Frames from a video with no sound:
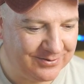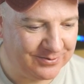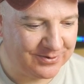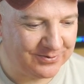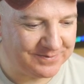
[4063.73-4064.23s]

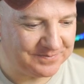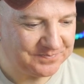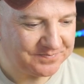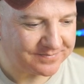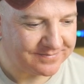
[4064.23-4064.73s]
cool, cool.
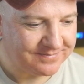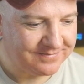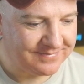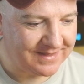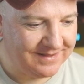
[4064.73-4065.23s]

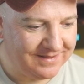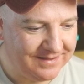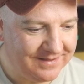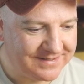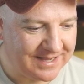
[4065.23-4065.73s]

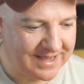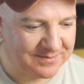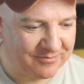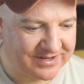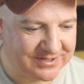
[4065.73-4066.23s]
So yeah,
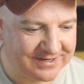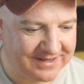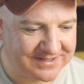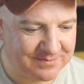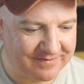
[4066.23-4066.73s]
Adam Richard
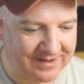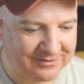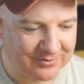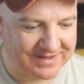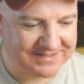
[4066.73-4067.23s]
are uh, some of our
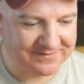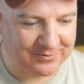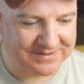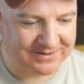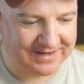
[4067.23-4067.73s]
longest
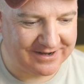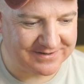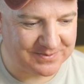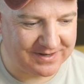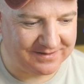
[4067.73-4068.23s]
viewers on here
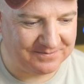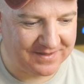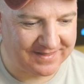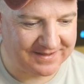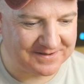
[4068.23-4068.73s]
as well,
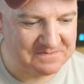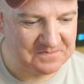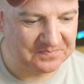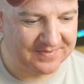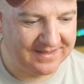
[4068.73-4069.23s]
I think.
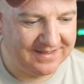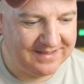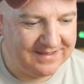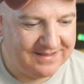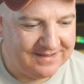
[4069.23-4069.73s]

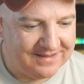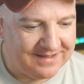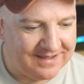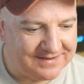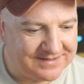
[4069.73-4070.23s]

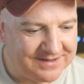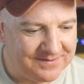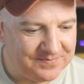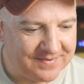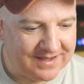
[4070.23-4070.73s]
And
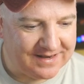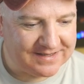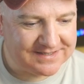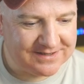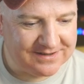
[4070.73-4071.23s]
uh,
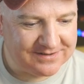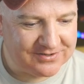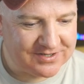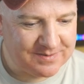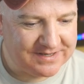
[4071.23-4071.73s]
Alex, uh,
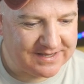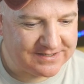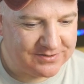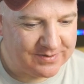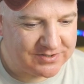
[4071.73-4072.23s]
Jimmy,
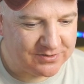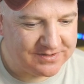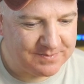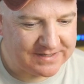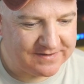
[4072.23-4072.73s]
yes, doing
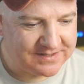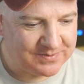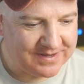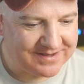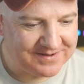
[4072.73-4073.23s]
tons better
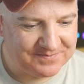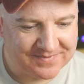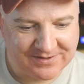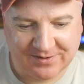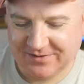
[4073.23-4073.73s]
this week.
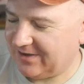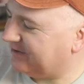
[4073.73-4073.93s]
So you, you